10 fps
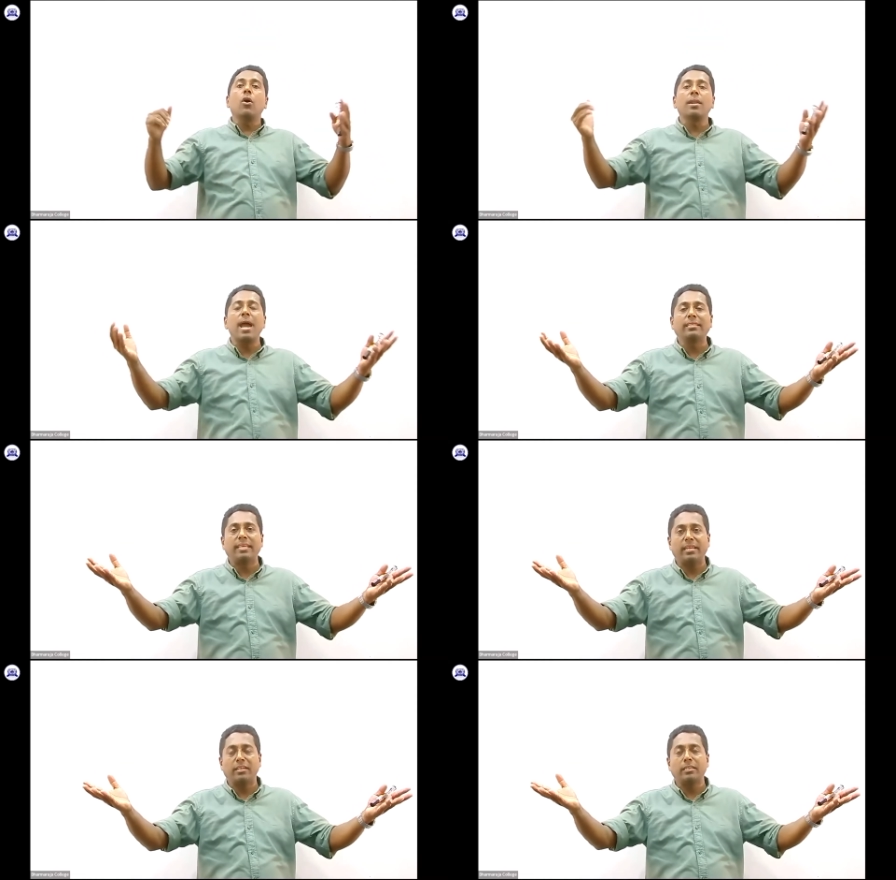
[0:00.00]

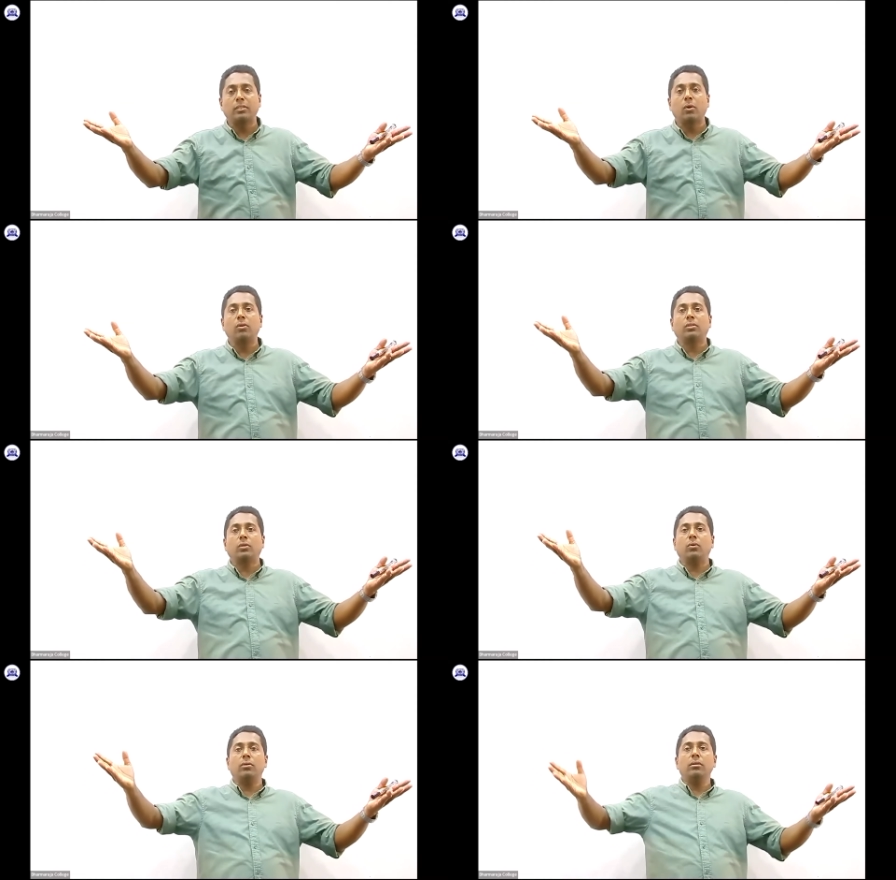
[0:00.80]
organizations
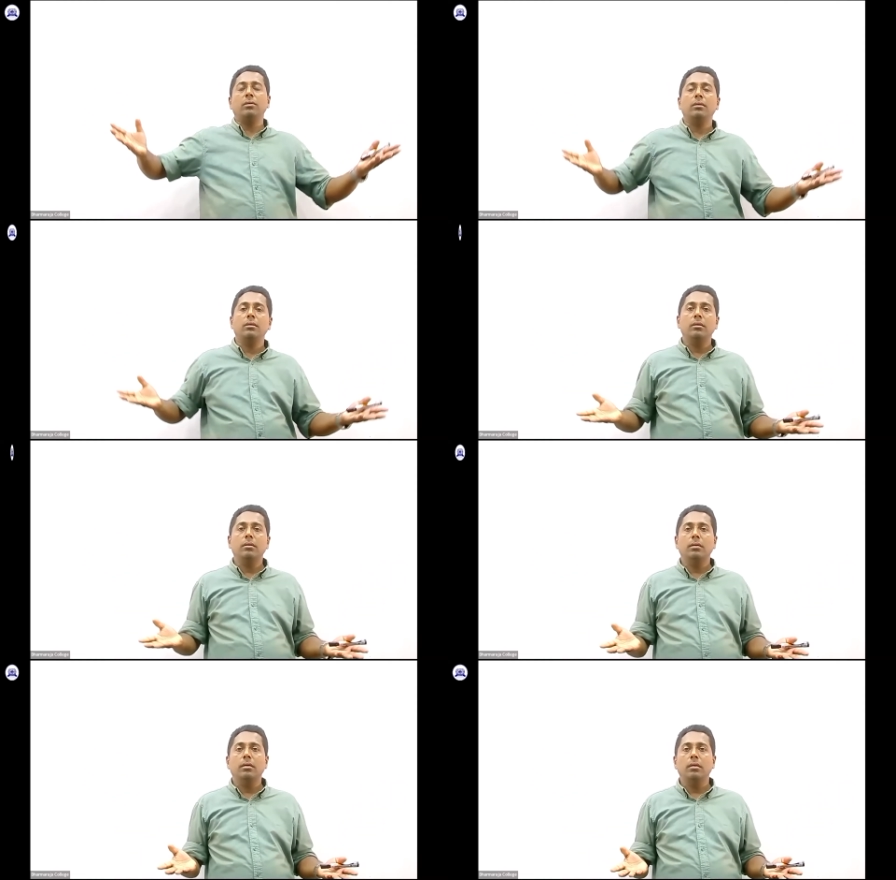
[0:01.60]
also.
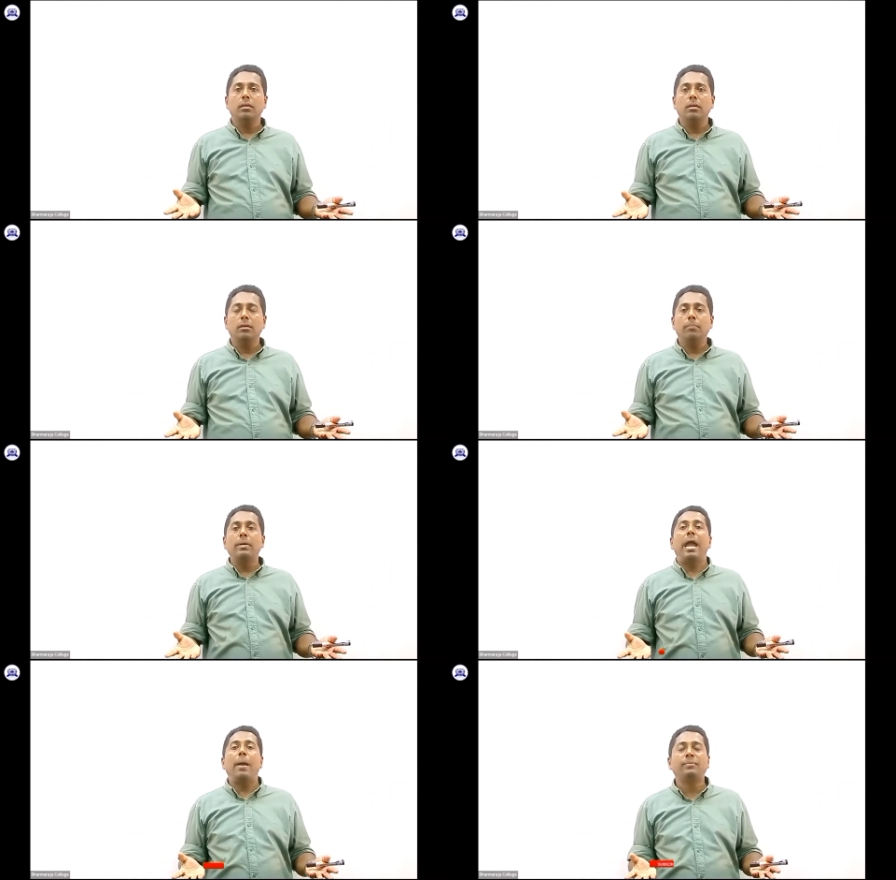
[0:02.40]

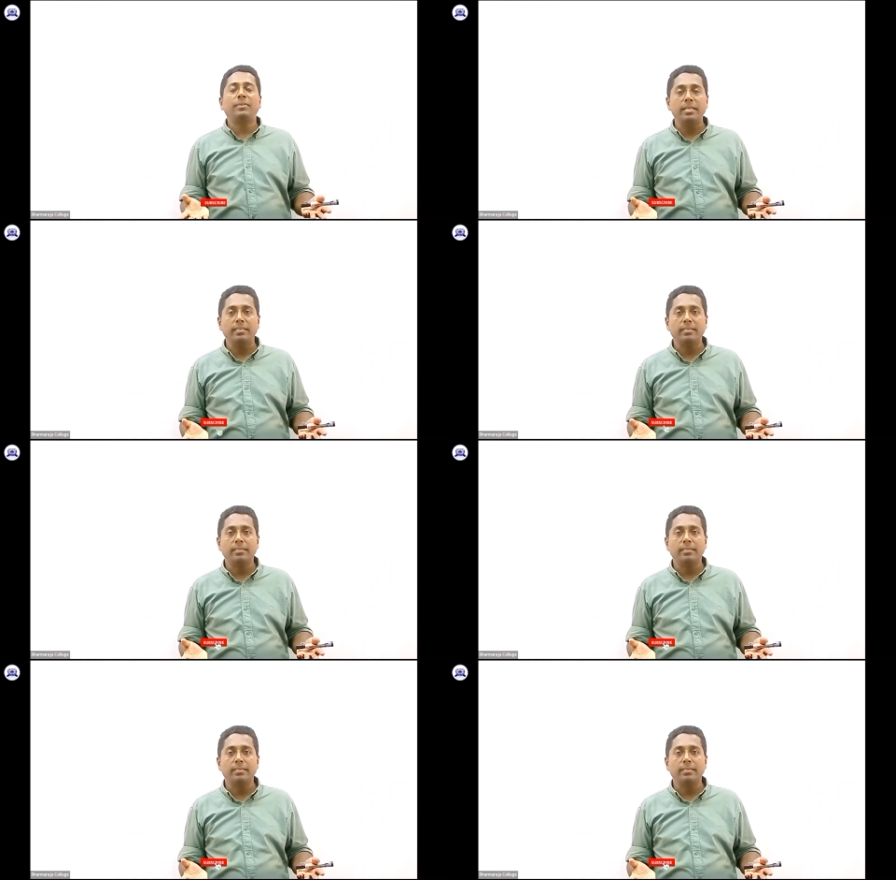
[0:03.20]
Perhaps this.